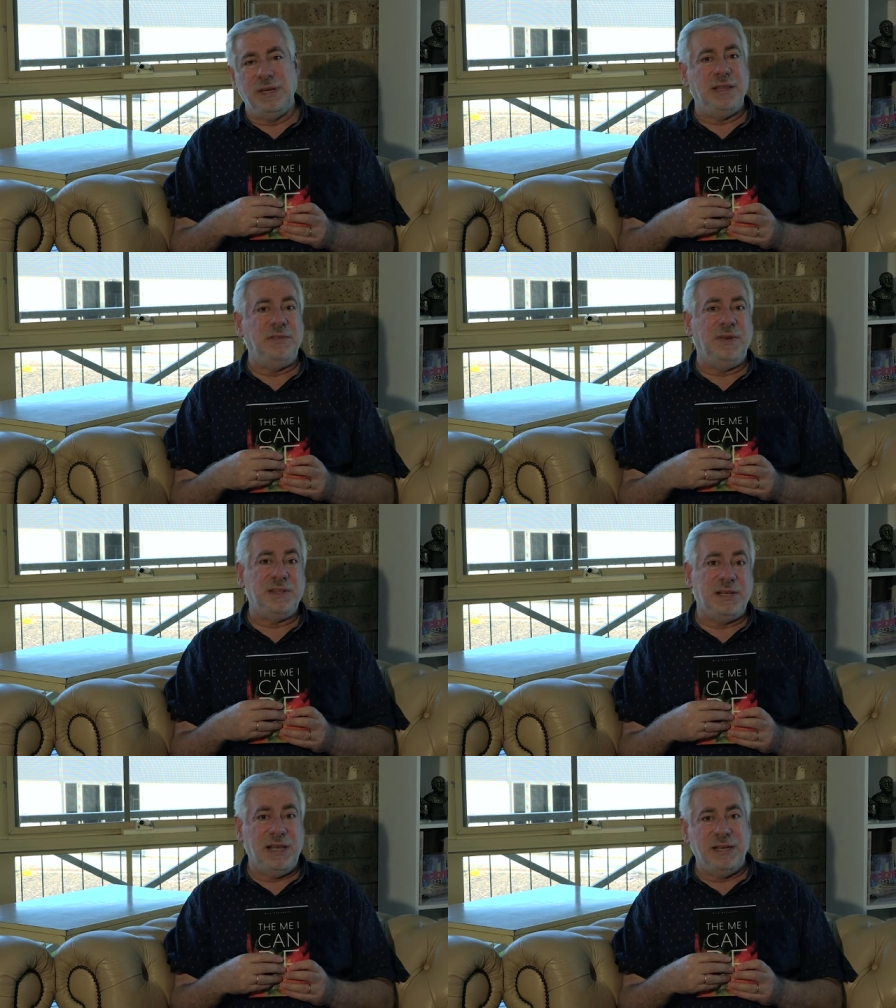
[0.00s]
Kathy
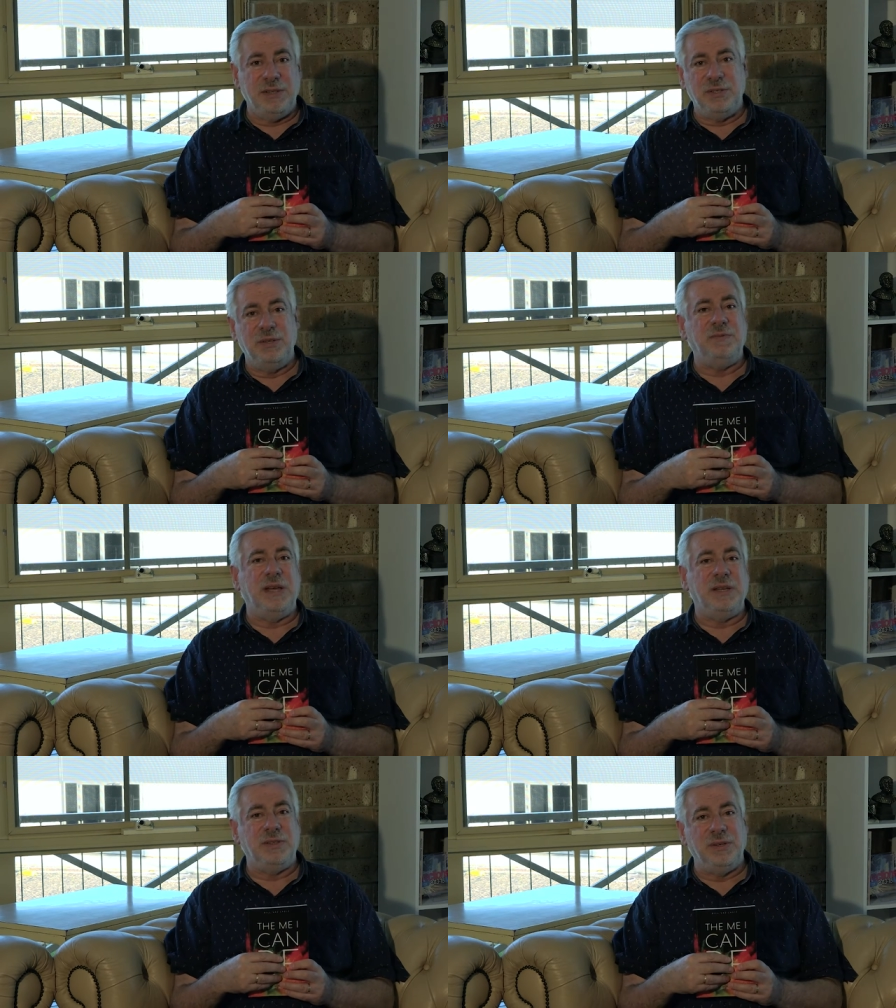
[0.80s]
Vasilakis, Jim
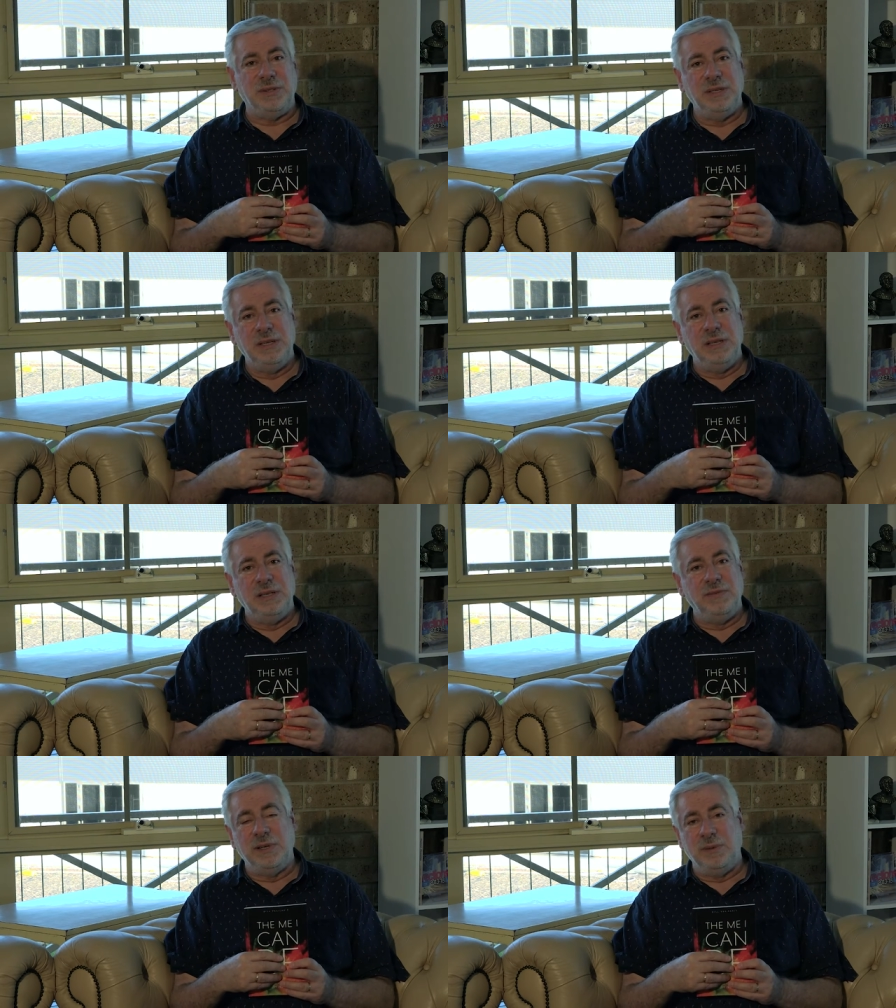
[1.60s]
Vassos,
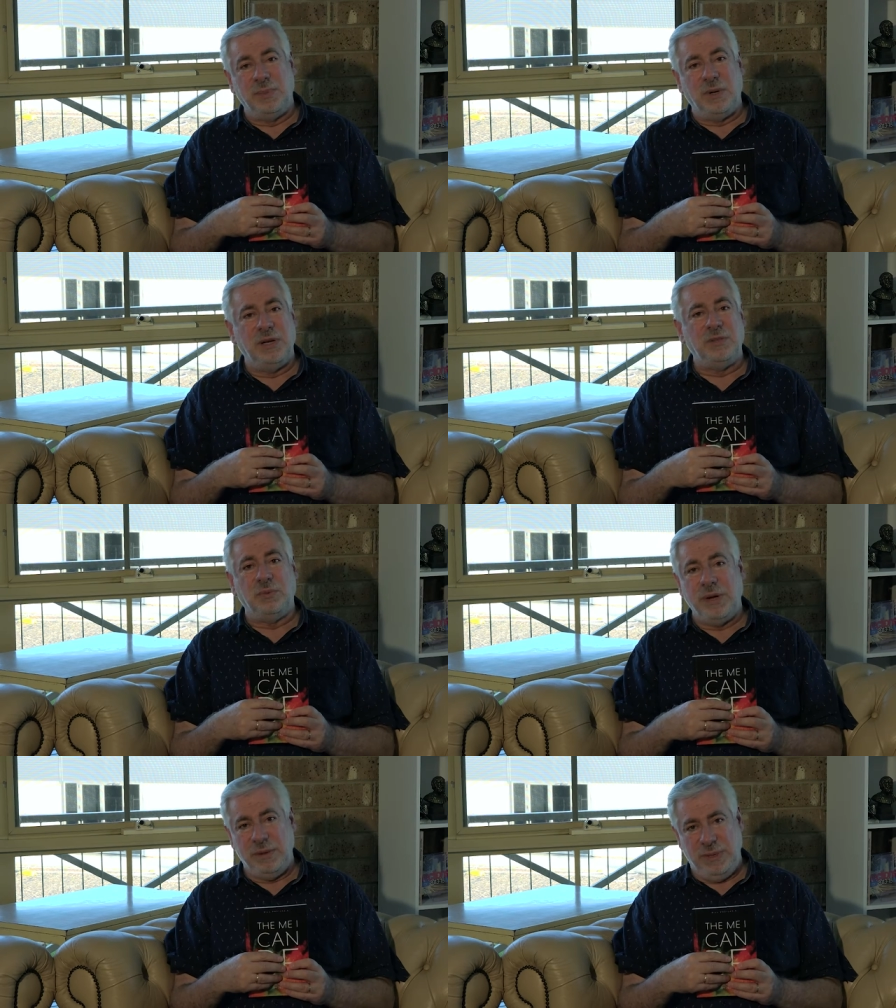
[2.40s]
Philip Bryce
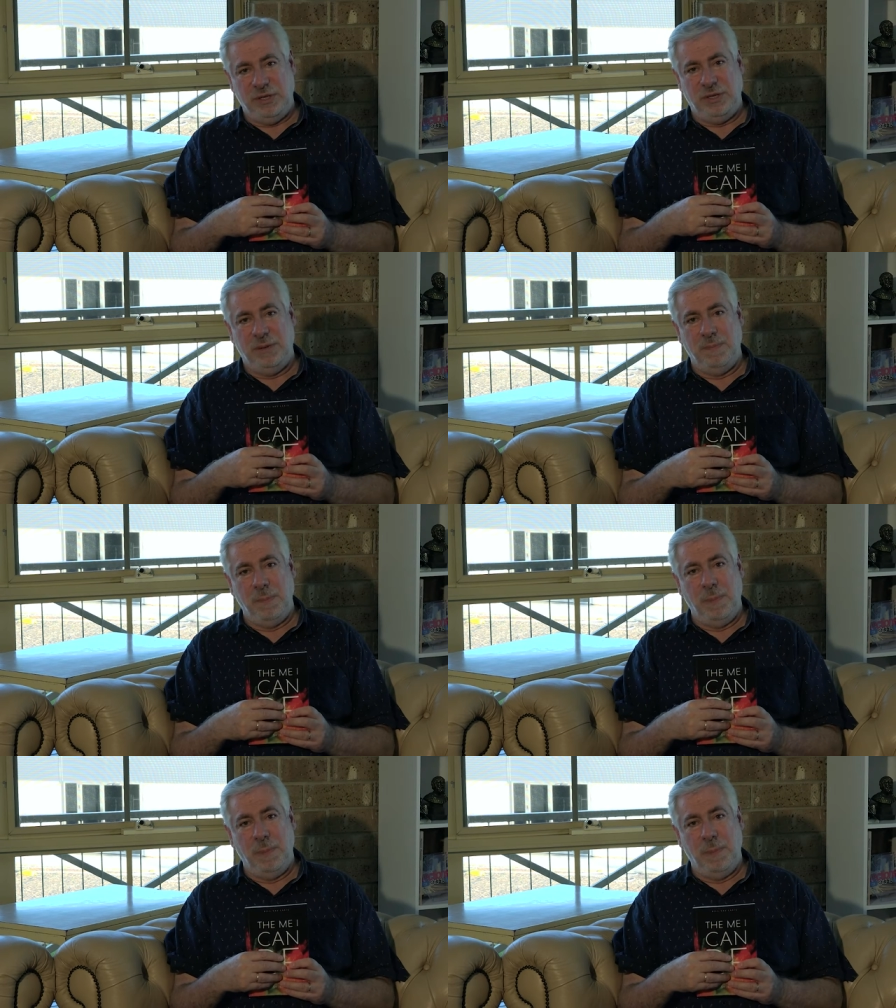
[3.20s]
or Ray Betcher,